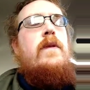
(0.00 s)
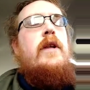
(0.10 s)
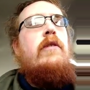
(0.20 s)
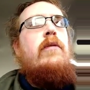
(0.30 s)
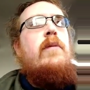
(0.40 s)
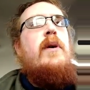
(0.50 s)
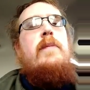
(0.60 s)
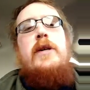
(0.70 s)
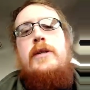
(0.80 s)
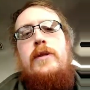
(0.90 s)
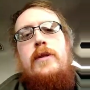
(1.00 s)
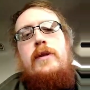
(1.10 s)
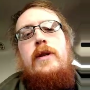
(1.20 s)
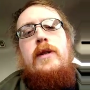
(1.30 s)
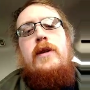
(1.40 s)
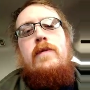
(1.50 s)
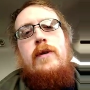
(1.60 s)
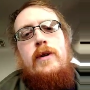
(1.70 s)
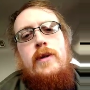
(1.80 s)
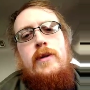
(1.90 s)
that's really my message at the end of
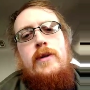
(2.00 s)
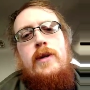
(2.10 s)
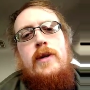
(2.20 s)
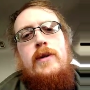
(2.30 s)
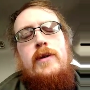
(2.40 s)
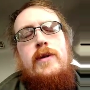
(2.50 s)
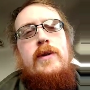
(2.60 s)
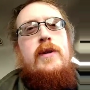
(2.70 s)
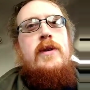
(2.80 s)
all this is,